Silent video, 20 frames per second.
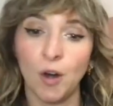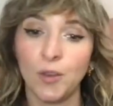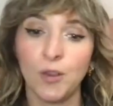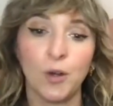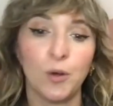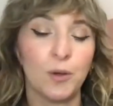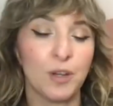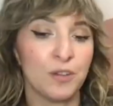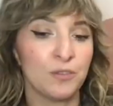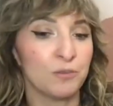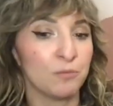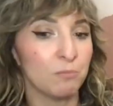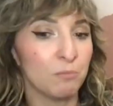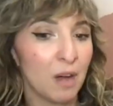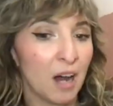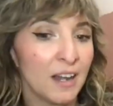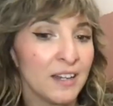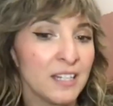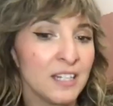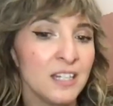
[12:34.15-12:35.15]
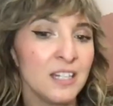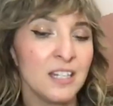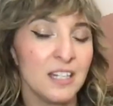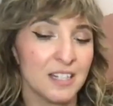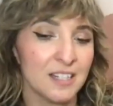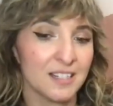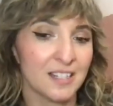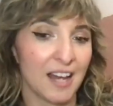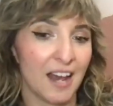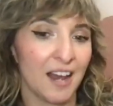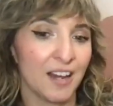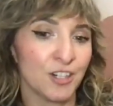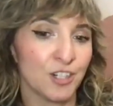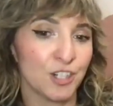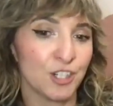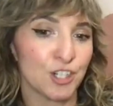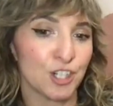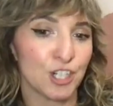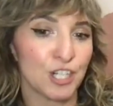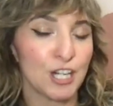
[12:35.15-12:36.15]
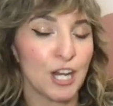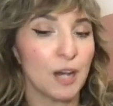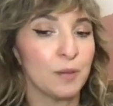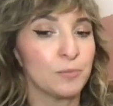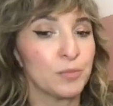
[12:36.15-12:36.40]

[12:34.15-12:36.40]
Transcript: Although if money is energy